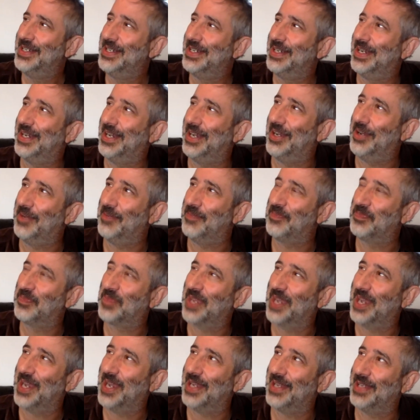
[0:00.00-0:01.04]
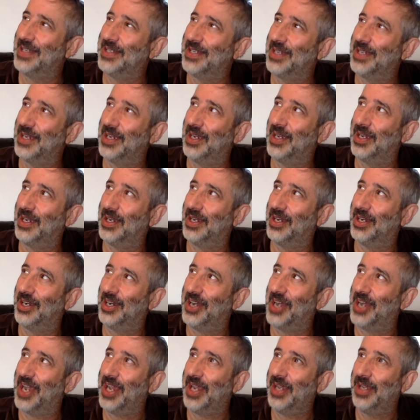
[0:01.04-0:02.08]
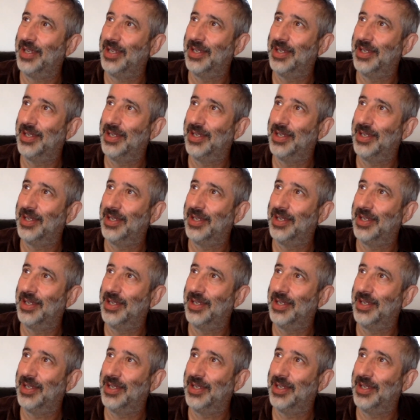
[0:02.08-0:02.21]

I